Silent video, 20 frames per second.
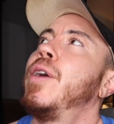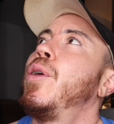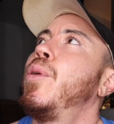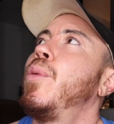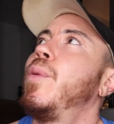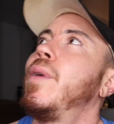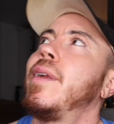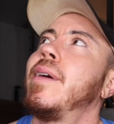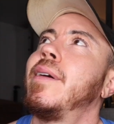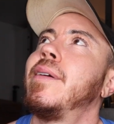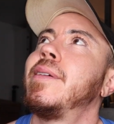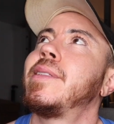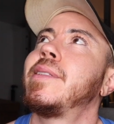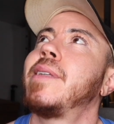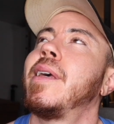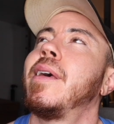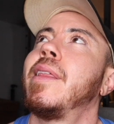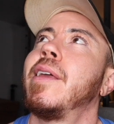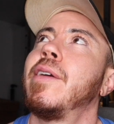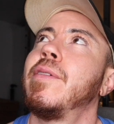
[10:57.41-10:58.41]
What
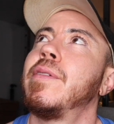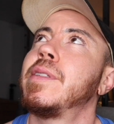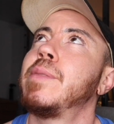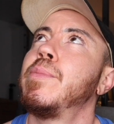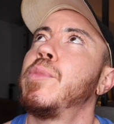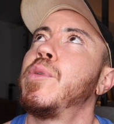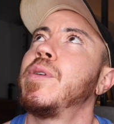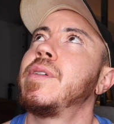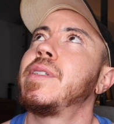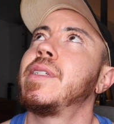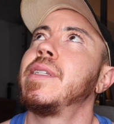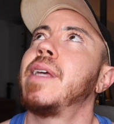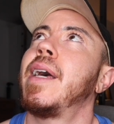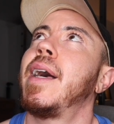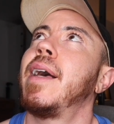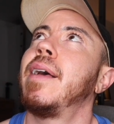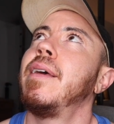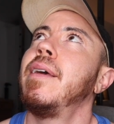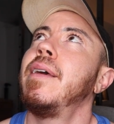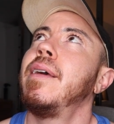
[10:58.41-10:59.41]
else? There is more to
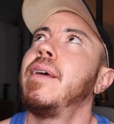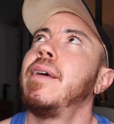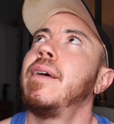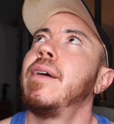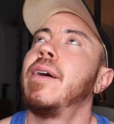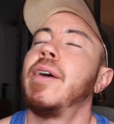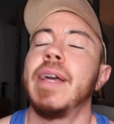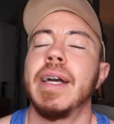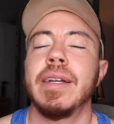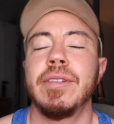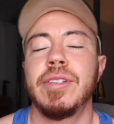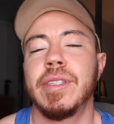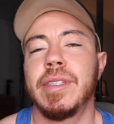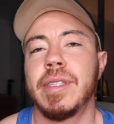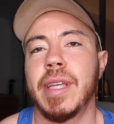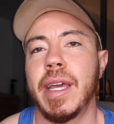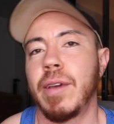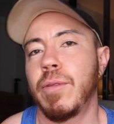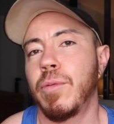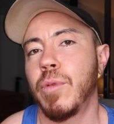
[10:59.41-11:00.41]
that. Oh yeah,
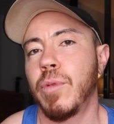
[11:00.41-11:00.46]
just like